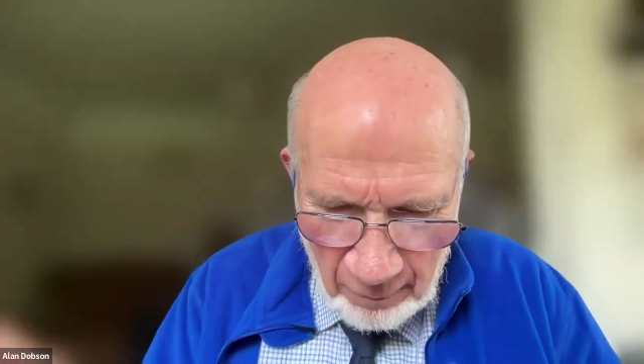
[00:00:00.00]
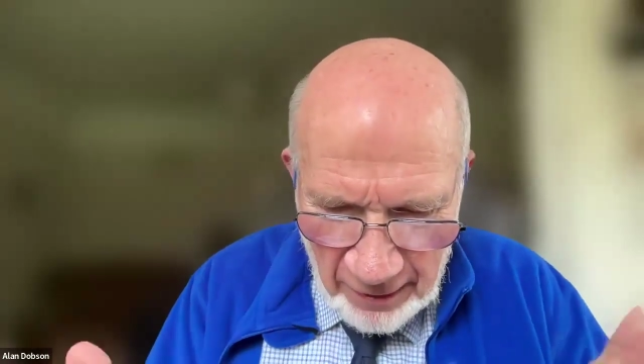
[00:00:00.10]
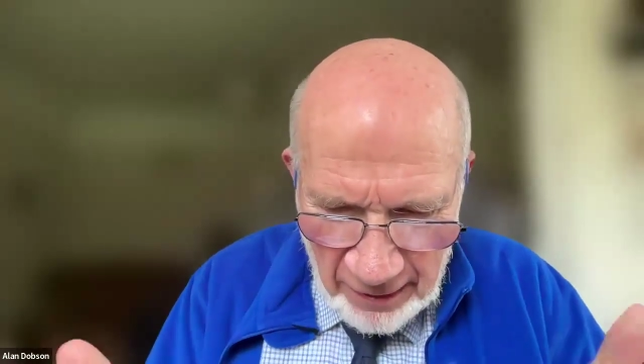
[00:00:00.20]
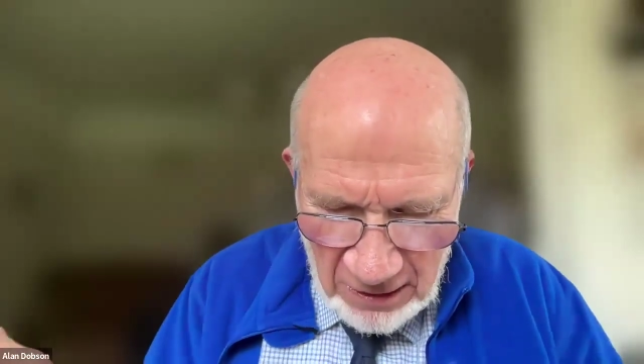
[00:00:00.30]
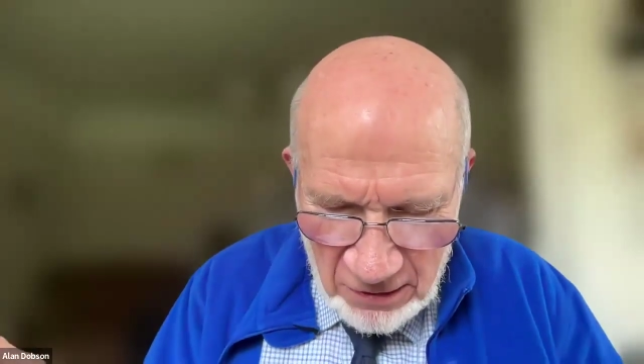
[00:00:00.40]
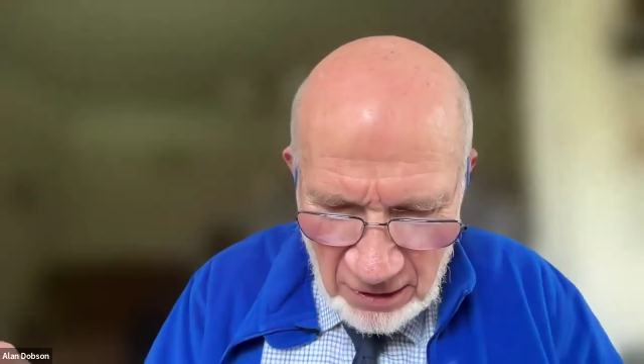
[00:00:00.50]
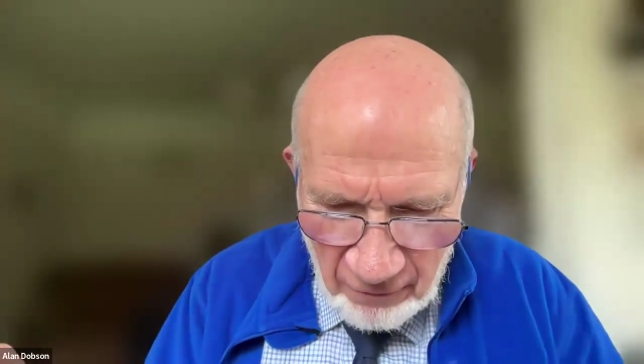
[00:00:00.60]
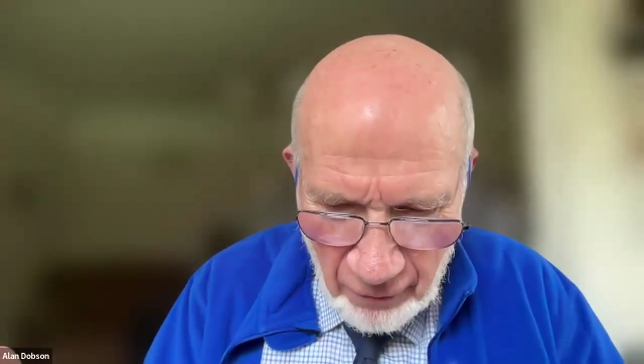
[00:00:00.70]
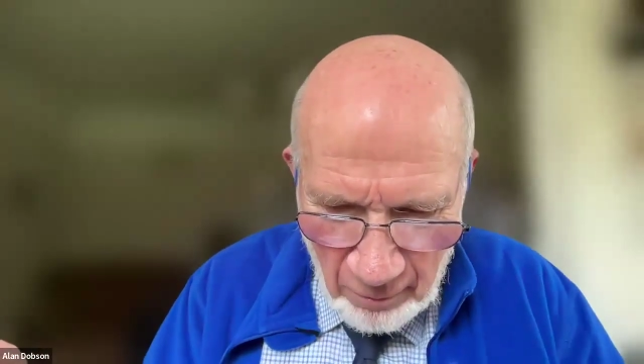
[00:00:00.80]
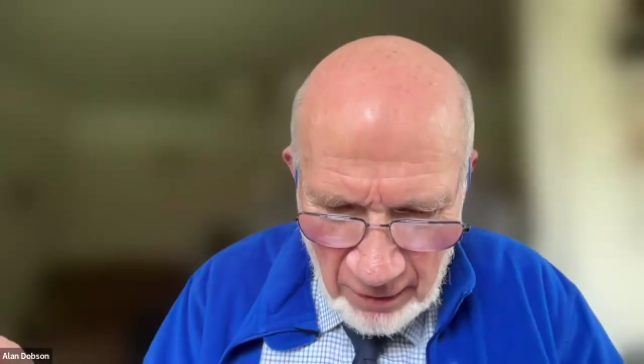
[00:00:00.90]
my next
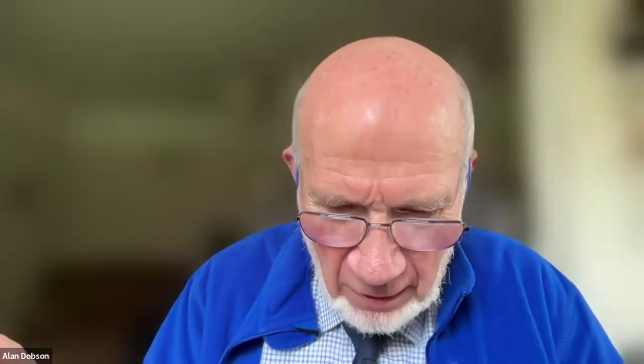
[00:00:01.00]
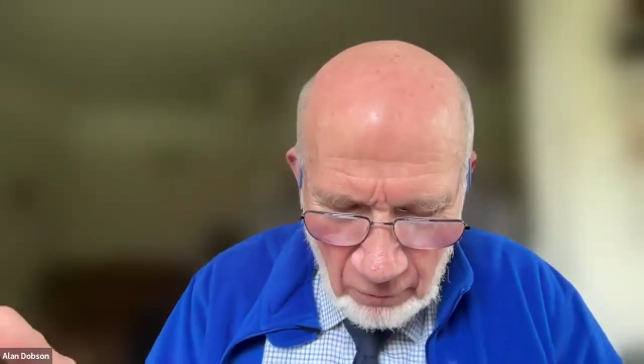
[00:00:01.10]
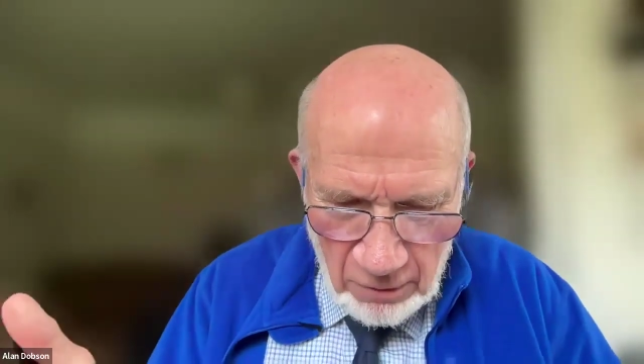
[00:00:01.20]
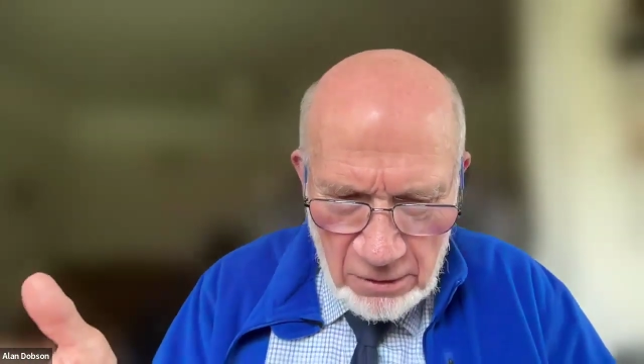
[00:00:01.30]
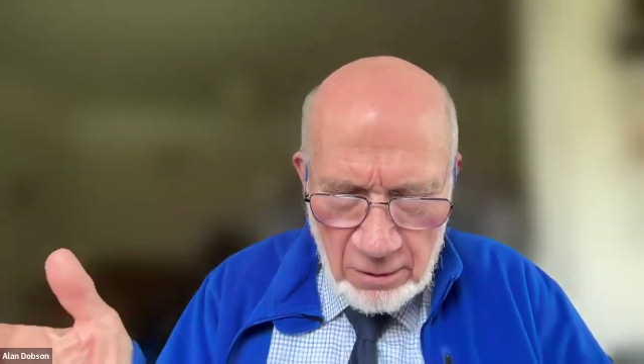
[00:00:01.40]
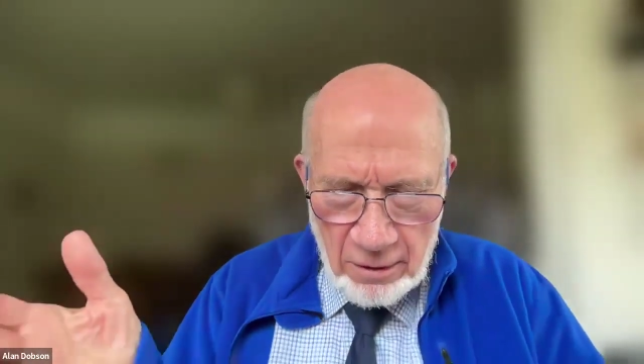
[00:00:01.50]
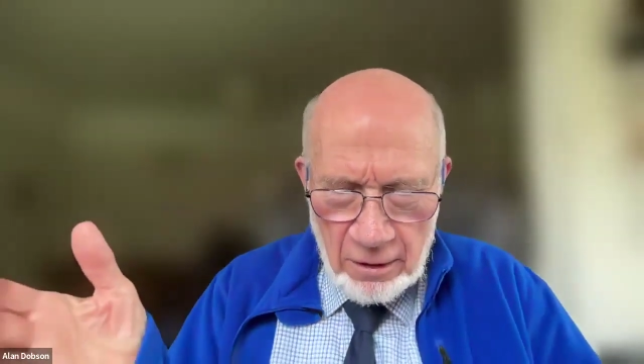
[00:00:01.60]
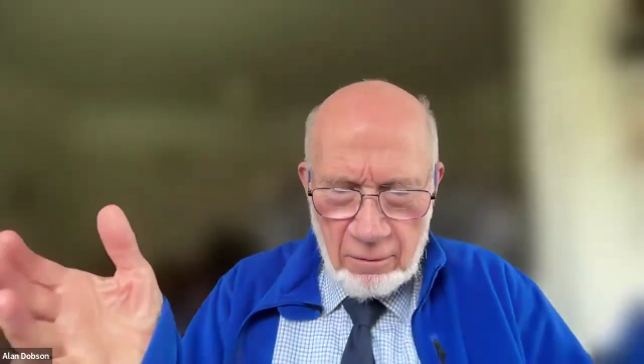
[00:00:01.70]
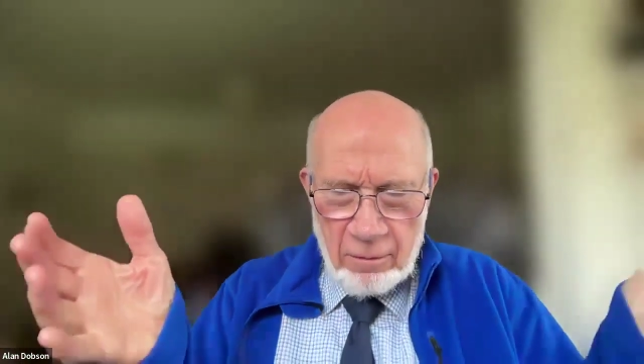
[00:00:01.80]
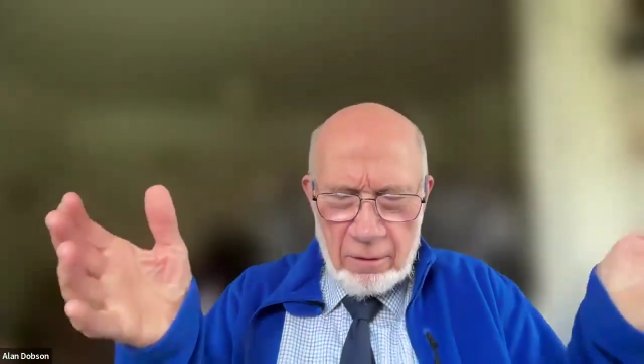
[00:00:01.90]
thing from that was
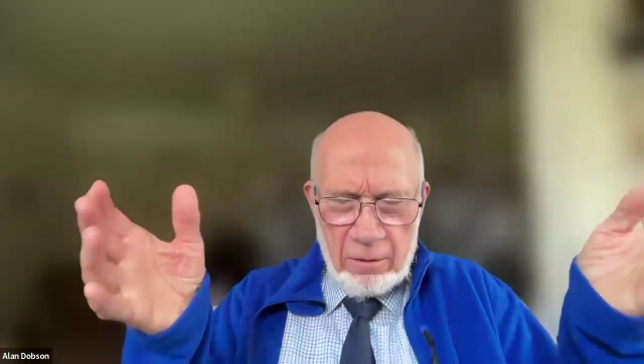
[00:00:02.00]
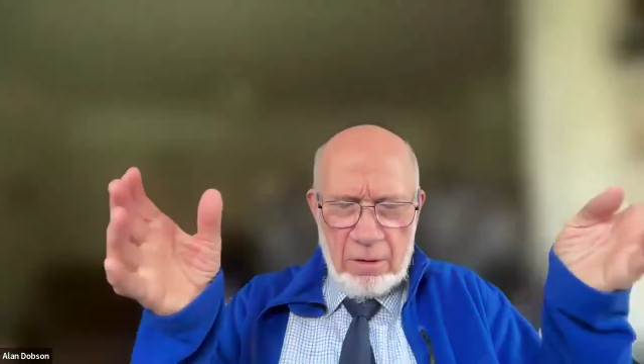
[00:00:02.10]
that